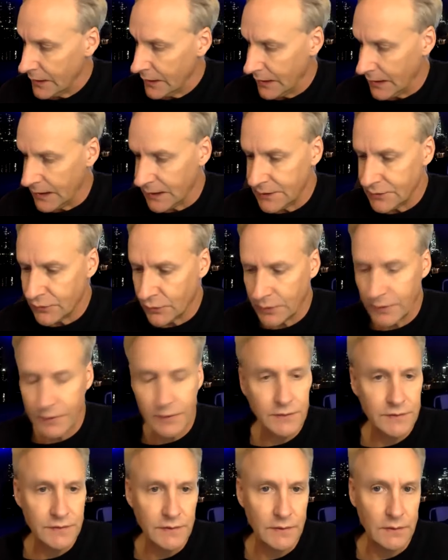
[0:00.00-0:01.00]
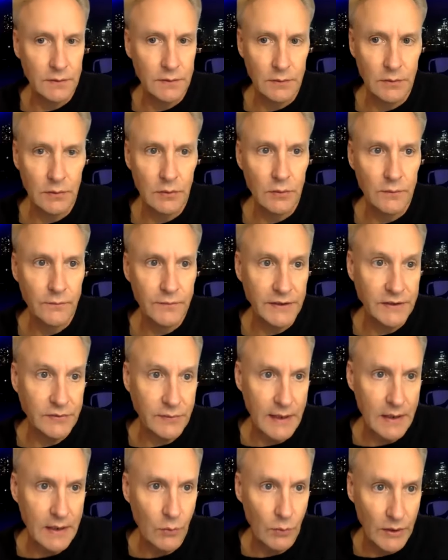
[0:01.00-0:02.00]
And in order to
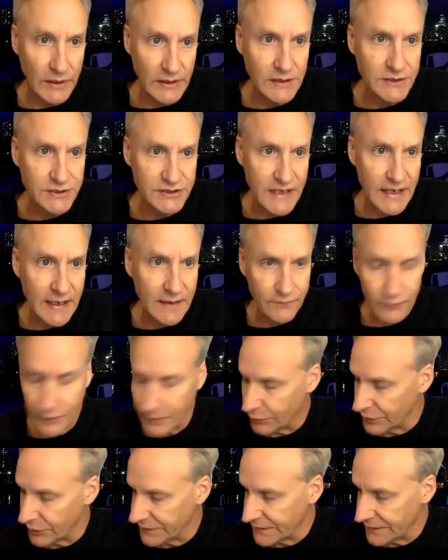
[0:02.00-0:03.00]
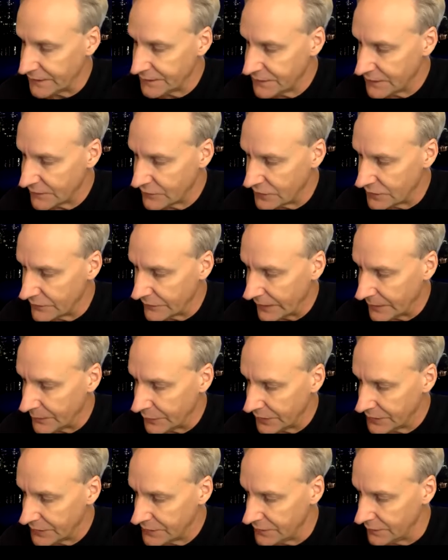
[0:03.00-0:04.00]
figure out what each f represents, you have to divide
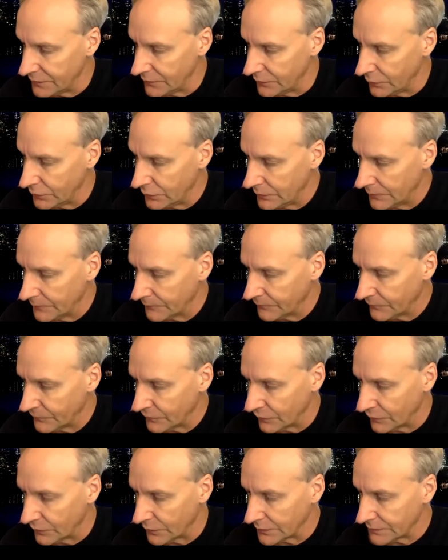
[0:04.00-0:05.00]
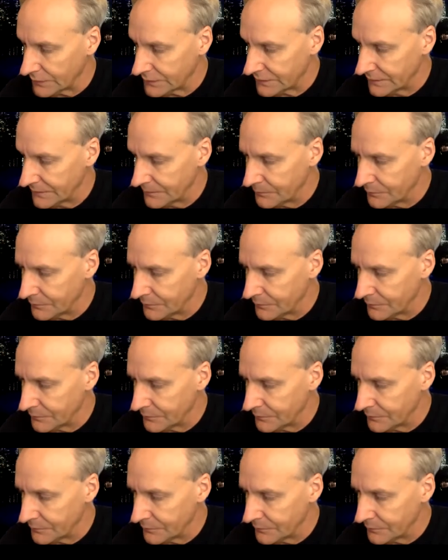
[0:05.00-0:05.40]
by 2, of course.